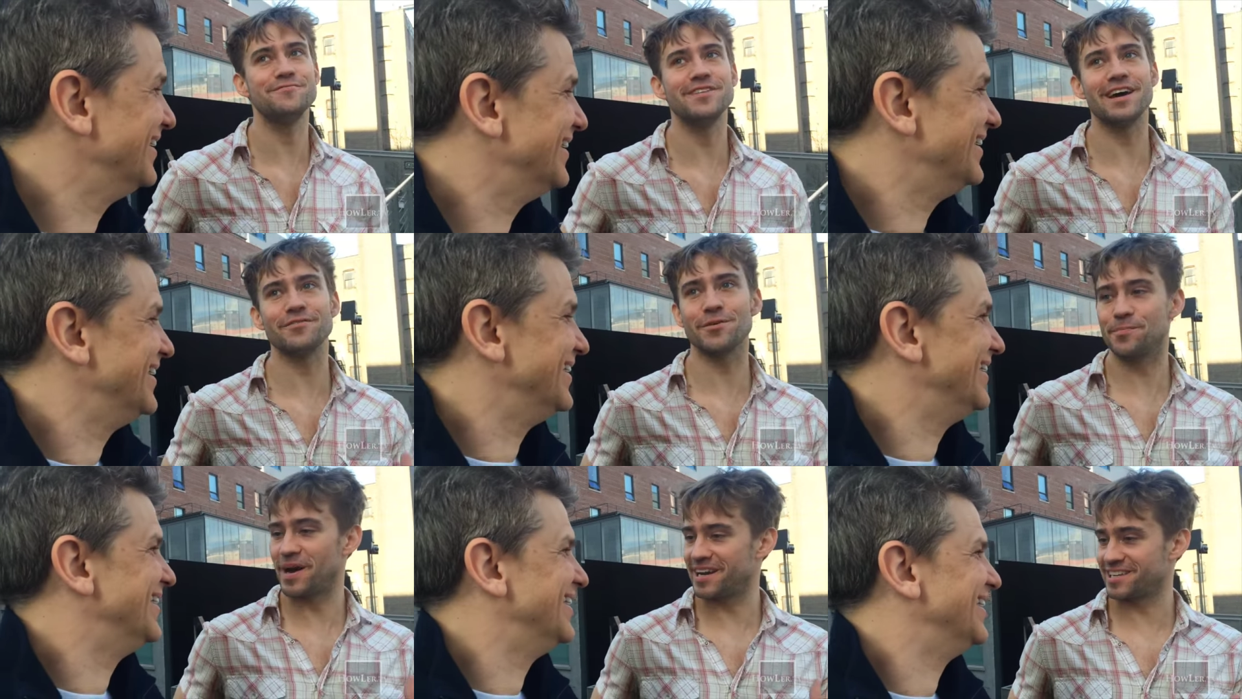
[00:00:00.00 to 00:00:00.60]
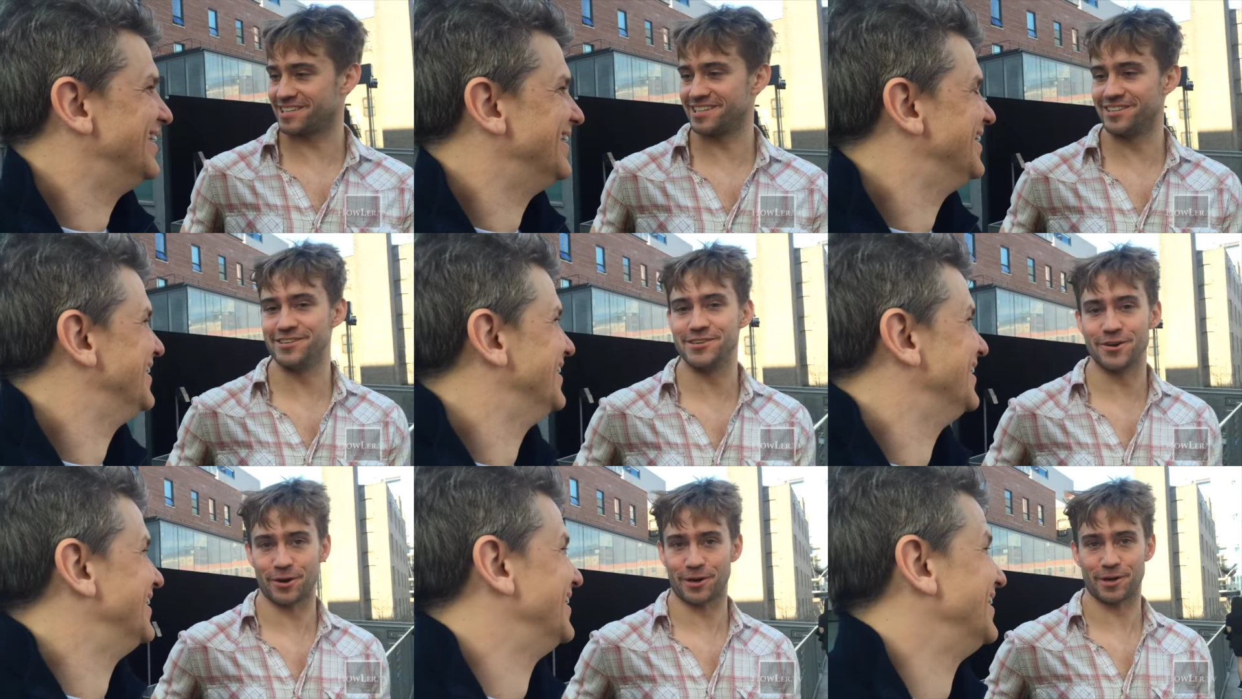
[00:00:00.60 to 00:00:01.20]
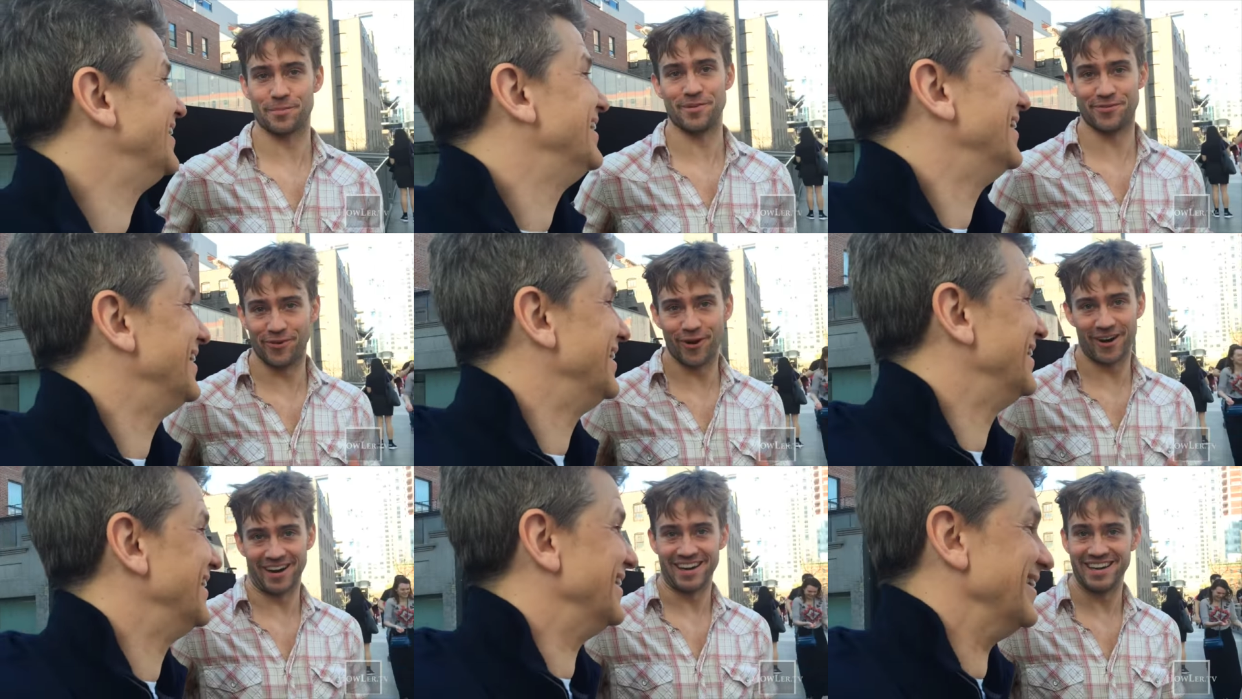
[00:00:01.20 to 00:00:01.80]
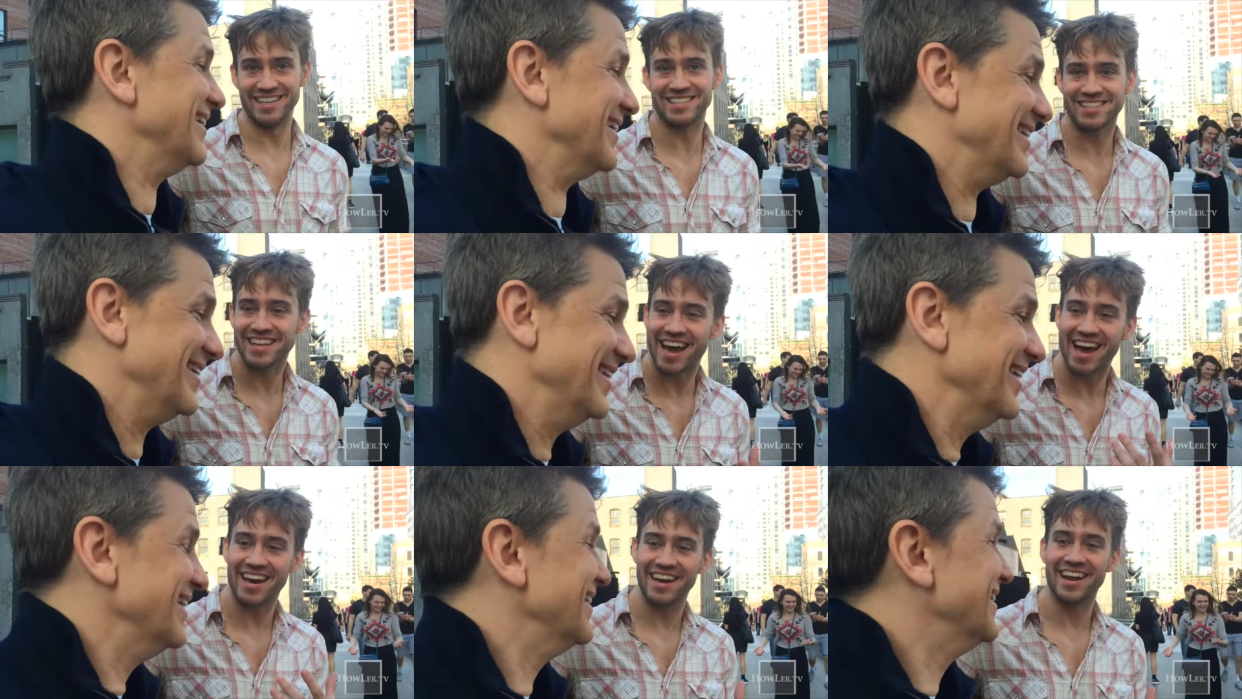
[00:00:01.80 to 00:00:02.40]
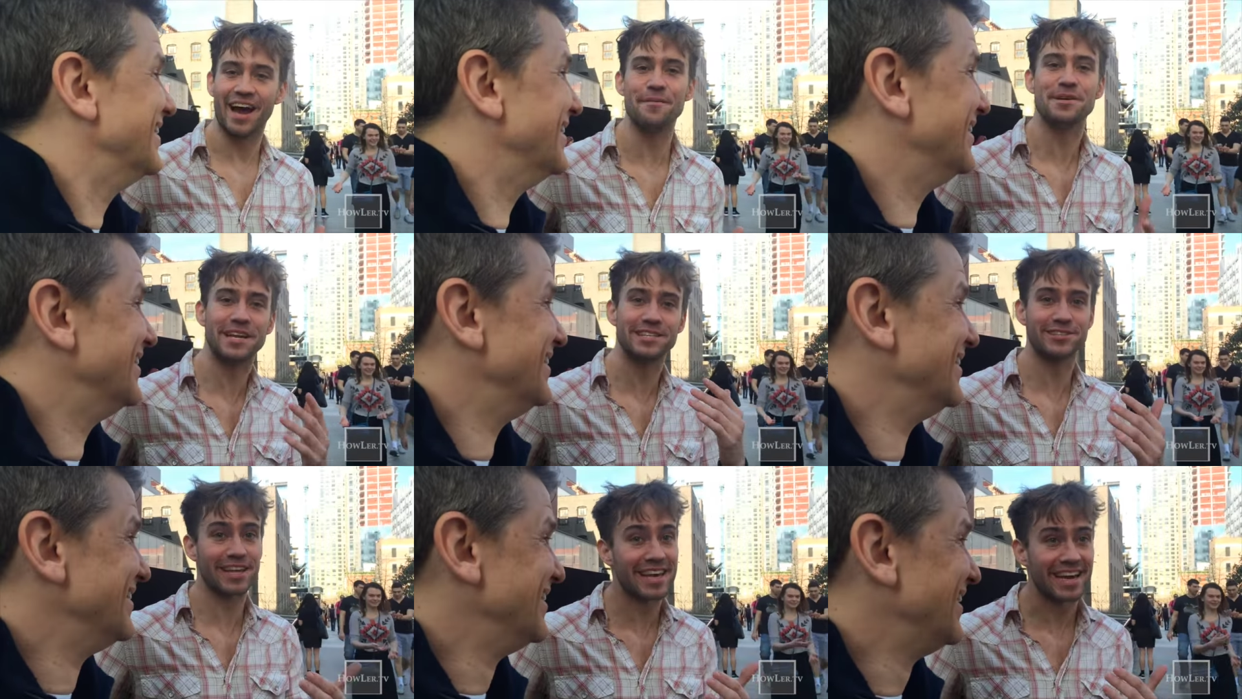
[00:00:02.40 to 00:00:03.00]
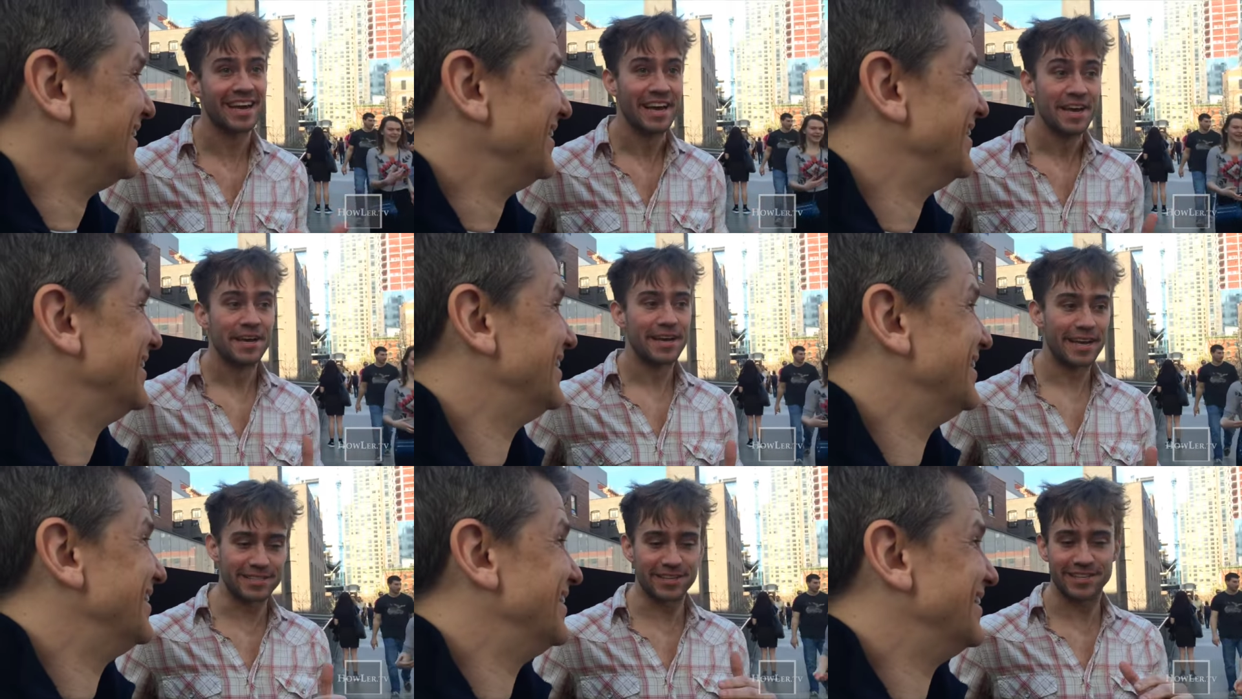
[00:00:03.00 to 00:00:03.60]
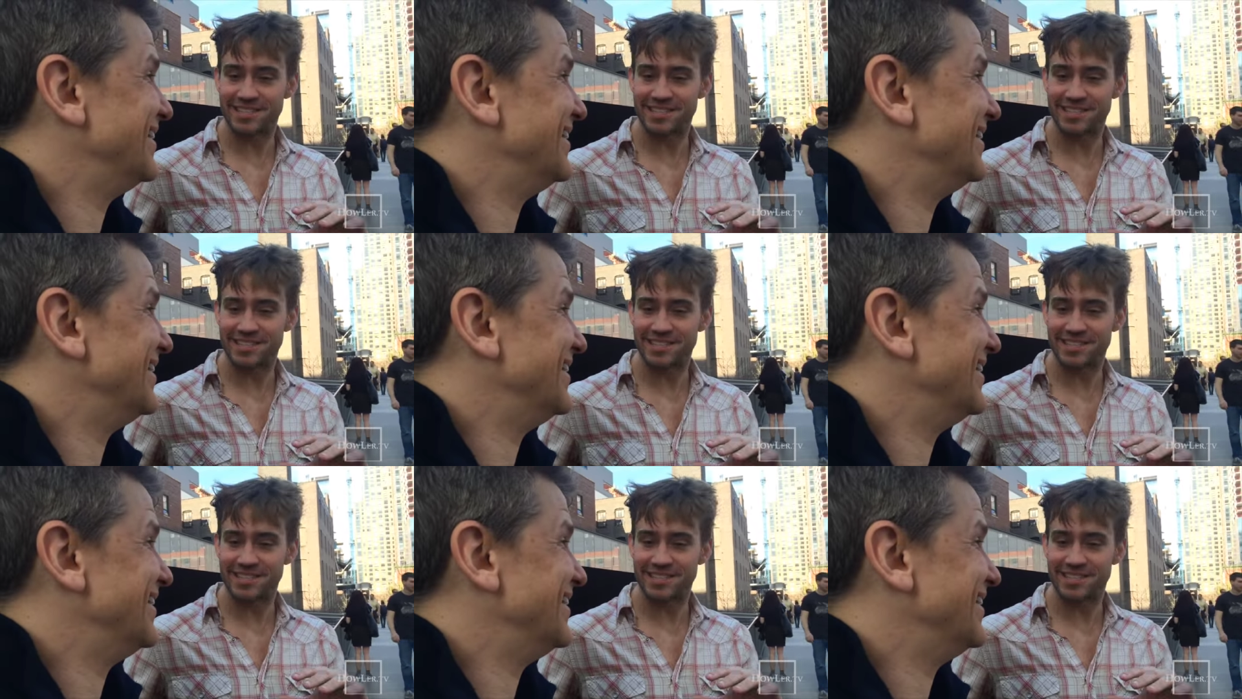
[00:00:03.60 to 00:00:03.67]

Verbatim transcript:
Speaker 1: you've never biked in New York before, it's not I mean it's like it's